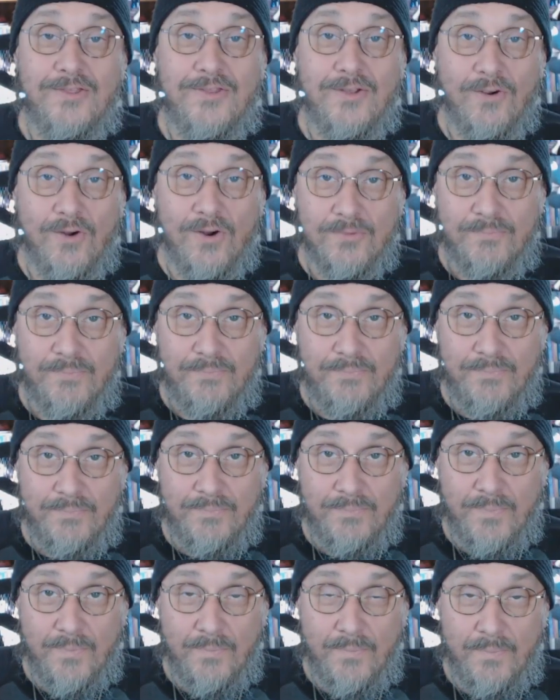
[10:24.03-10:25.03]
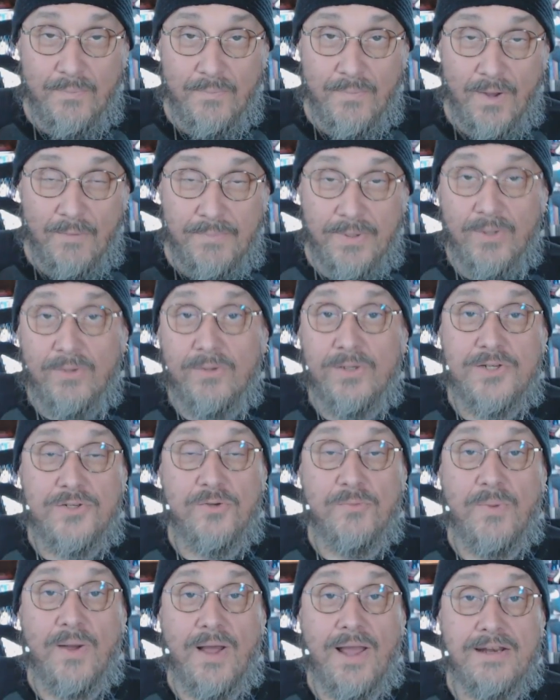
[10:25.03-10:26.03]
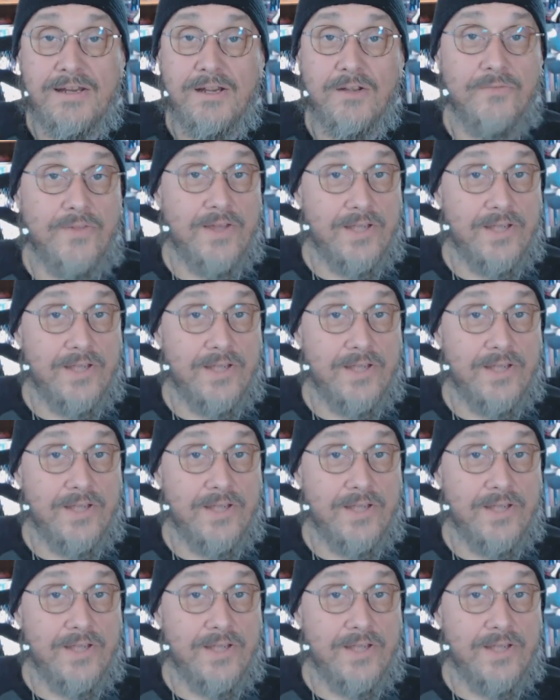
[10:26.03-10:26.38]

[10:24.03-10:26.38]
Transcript: There are abilities you buy in here.